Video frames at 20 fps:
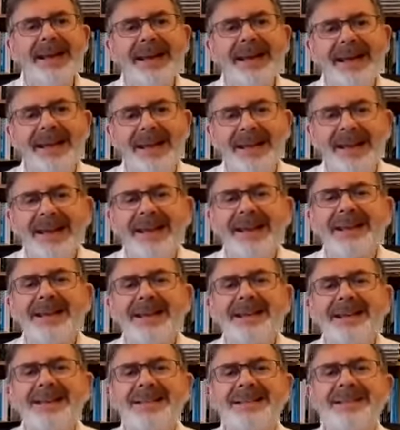
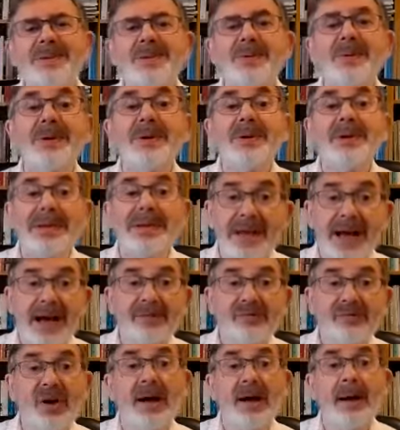Here's to our
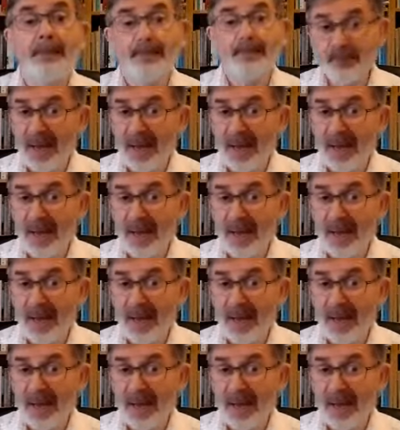gaffer,